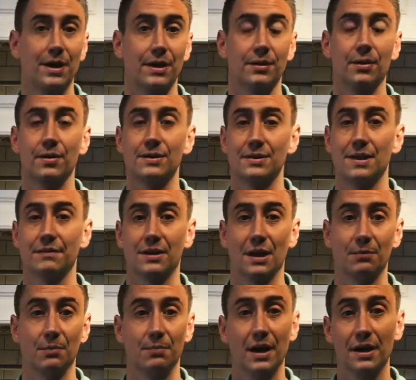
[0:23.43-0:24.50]
make your own to save a
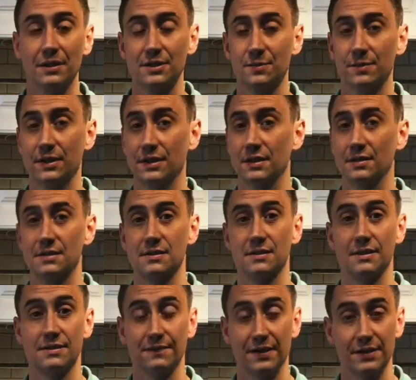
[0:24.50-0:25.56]
couple bucks, because
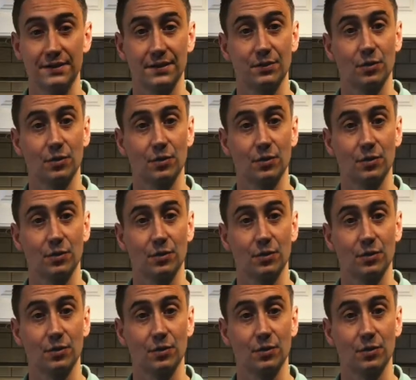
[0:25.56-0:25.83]
let's face it,